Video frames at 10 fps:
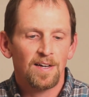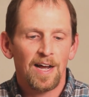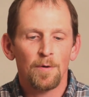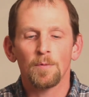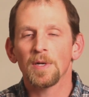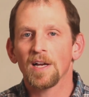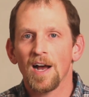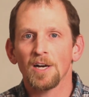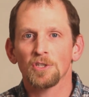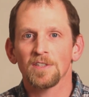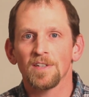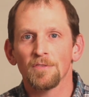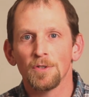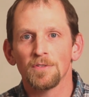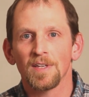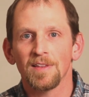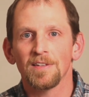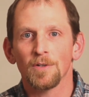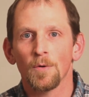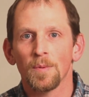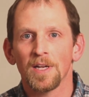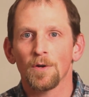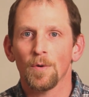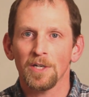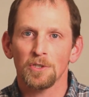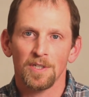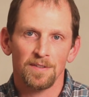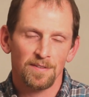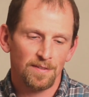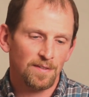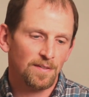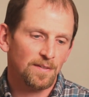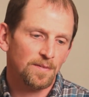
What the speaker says: I would be cautious of using these opening questions.